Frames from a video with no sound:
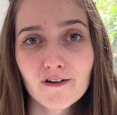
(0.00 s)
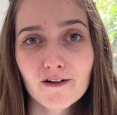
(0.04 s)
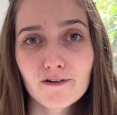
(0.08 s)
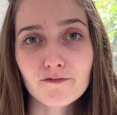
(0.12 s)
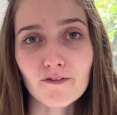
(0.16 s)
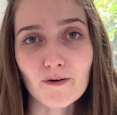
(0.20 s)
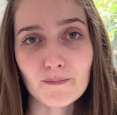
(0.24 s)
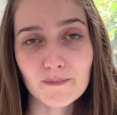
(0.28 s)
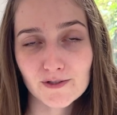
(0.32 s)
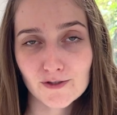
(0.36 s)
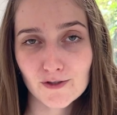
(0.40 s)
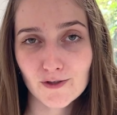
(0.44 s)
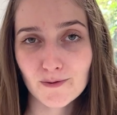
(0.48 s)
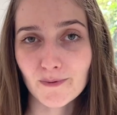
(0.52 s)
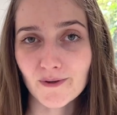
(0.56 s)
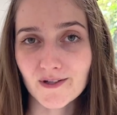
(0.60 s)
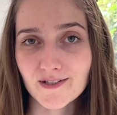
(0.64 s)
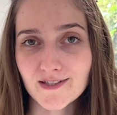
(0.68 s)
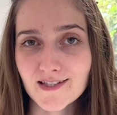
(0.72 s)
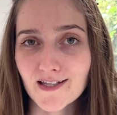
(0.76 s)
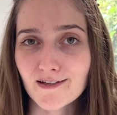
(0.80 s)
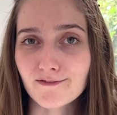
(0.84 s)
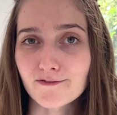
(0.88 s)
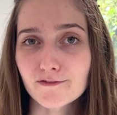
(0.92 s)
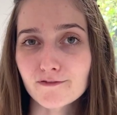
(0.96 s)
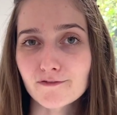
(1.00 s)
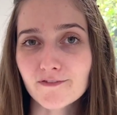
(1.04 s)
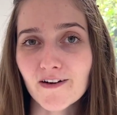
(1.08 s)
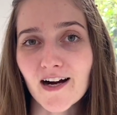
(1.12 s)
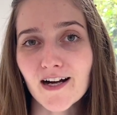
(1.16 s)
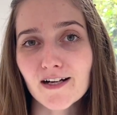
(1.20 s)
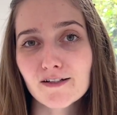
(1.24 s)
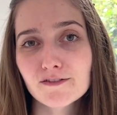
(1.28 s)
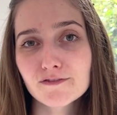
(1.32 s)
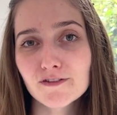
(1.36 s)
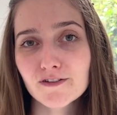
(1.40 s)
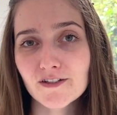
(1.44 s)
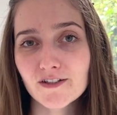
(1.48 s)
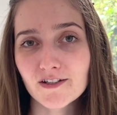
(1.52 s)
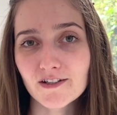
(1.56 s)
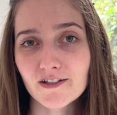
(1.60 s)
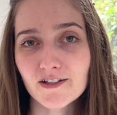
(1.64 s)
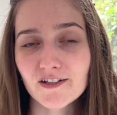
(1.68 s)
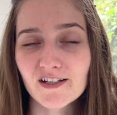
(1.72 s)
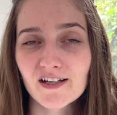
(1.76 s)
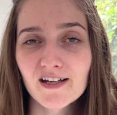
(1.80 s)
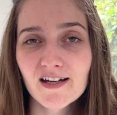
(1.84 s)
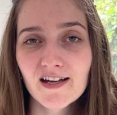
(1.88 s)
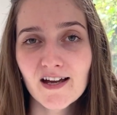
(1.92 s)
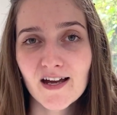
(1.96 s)
from a 2.75 for
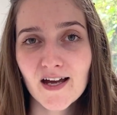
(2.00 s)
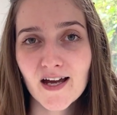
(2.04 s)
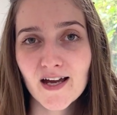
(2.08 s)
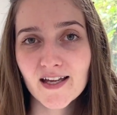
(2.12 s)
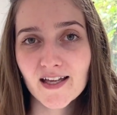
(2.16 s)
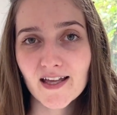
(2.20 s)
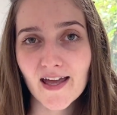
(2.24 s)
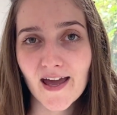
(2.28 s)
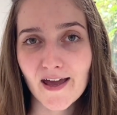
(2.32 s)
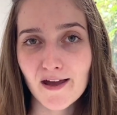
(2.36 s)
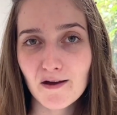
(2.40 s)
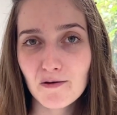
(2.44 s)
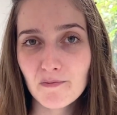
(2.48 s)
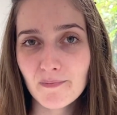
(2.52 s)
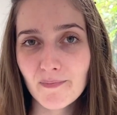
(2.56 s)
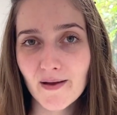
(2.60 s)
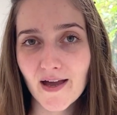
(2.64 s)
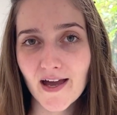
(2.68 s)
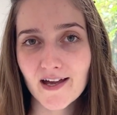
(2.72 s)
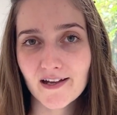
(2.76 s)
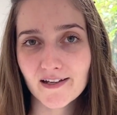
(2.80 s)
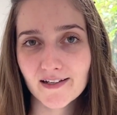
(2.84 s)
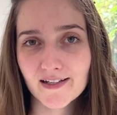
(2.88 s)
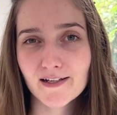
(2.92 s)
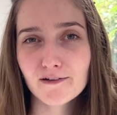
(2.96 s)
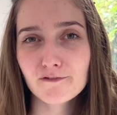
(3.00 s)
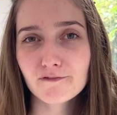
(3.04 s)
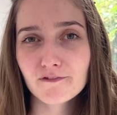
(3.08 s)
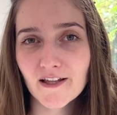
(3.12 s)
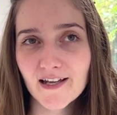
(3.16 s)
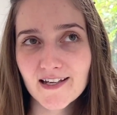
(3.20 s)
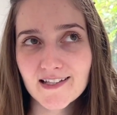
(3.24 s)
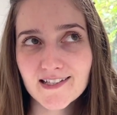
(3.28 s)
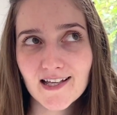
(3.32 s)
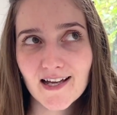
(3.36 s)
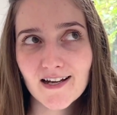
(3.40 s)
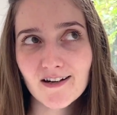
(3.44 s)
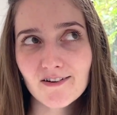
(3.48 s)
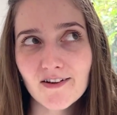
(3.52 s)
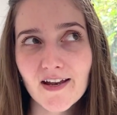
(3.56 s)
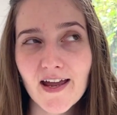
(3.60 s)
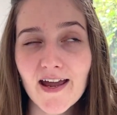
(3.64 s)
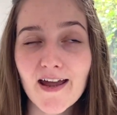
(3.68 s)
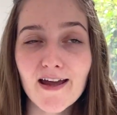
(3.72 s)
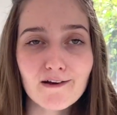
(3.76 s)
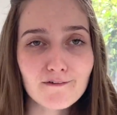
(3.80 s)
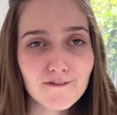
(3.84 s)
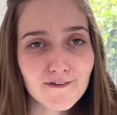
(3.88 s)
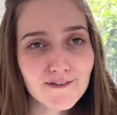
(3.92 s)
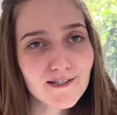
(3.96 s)
the hem, and it flares out
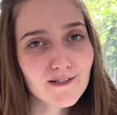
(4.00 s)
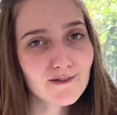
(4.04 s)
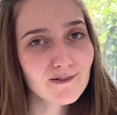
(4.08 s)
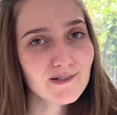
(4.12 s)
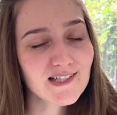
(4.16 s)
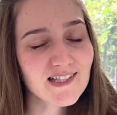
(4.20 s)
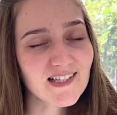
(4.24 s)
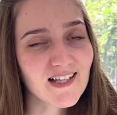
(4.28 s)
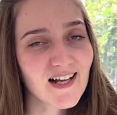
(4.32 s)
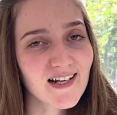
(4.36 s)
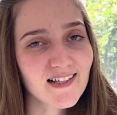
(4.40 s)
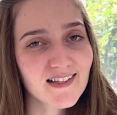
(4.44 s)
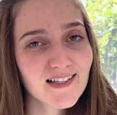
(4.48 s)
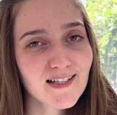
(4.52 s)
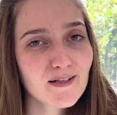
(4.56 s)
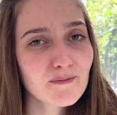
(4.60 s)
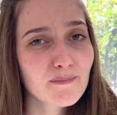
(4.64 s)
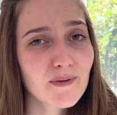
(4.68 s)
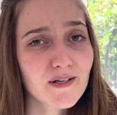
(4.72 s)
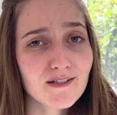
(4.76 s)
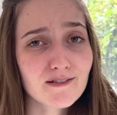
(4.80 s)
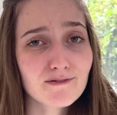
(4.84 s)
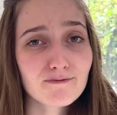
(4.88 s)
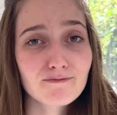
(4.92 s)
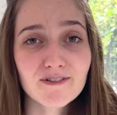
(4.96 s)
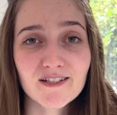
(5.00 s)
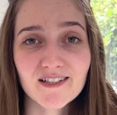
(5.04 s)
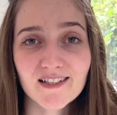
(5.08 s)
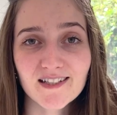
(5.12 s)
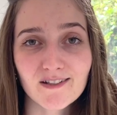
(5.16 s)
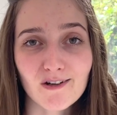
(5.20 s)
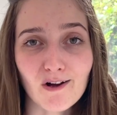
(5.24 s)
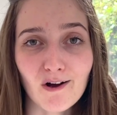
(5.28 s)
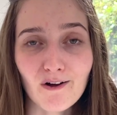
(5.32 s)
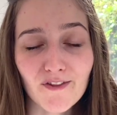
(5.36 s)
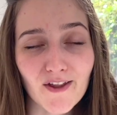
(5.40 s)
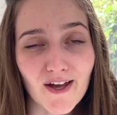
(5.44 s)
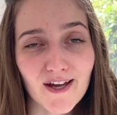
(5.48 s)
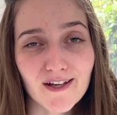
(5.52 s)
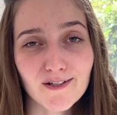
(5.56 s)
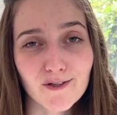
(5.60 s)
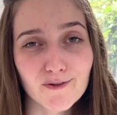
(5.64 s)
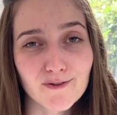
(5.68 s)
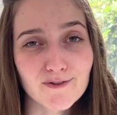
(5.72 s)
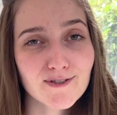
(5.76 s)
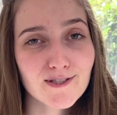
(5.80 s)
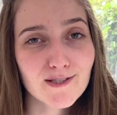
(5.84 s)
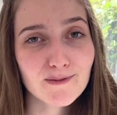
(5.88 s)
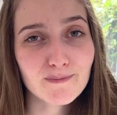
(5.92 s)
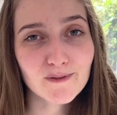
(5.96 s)
ever so slightly, but it's really not that
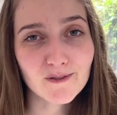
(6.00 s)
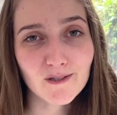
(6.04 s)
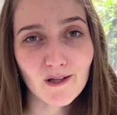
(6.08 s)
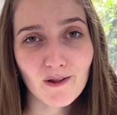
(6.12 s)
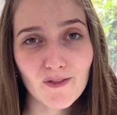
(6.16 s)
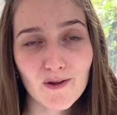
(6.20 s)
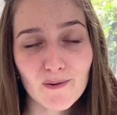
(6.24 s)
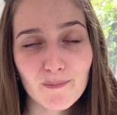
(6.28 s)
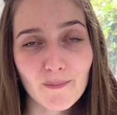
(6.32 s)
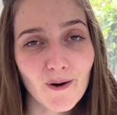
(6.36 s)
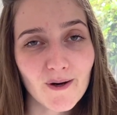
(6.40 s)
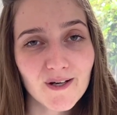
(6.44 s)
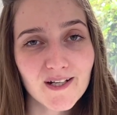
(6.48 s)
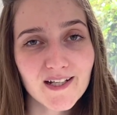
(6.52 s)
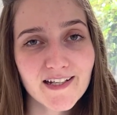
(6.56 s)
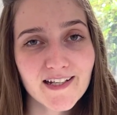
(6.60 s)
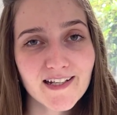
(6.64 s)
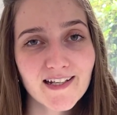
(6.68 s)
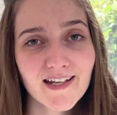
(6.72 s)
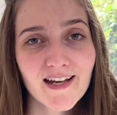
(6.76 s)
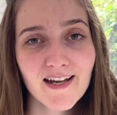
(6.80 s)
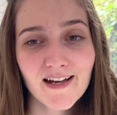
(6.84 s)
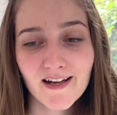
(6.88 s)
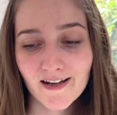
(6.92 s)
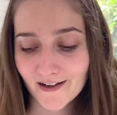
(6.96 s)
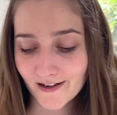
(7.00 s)
noticeable on the body.